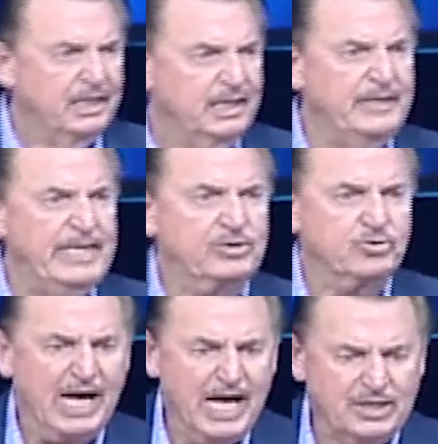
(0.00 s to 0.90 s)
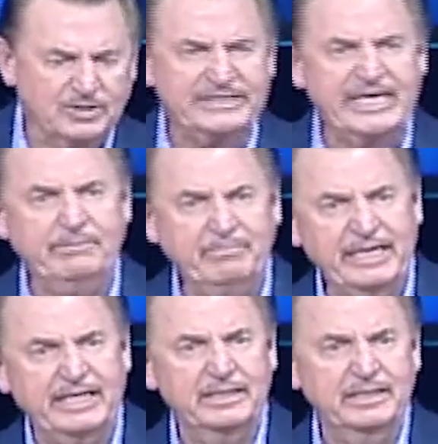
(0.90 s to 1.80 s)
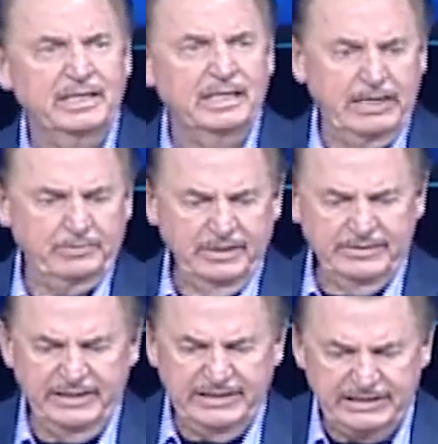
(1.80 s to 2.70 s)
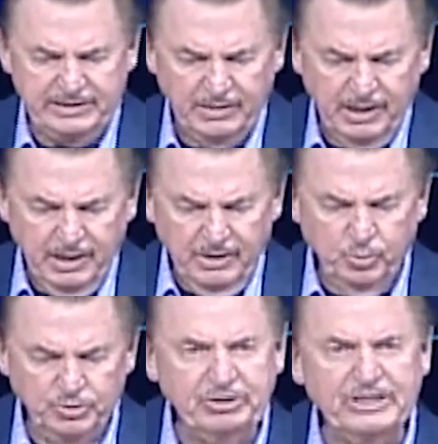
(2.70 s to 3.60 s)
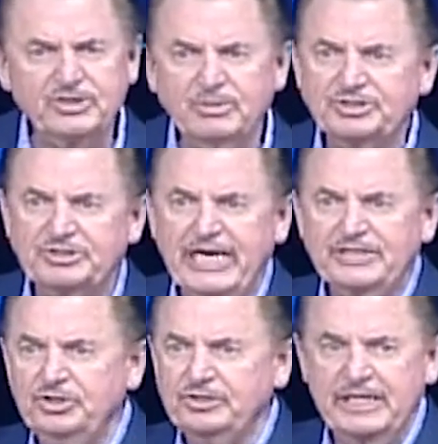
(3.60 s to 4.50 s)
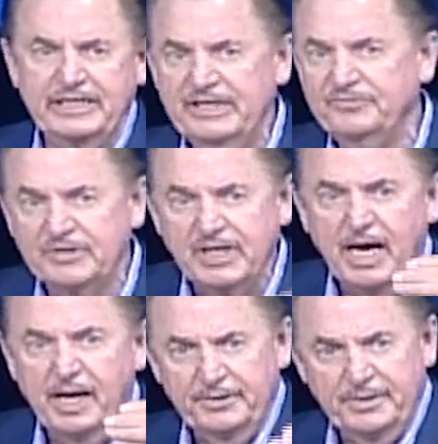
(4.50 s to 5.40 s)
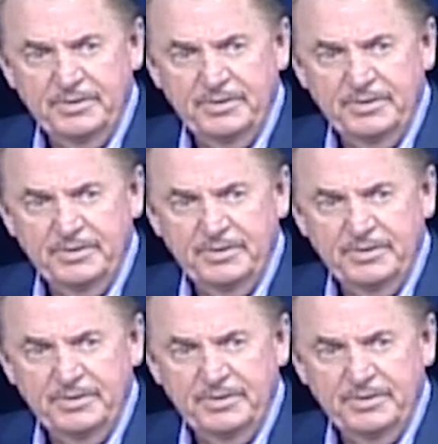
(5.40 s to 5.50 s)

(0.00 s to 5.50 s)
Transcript: and they cry because they can't make it. They, then they get when you get so much debt, you can't give to God.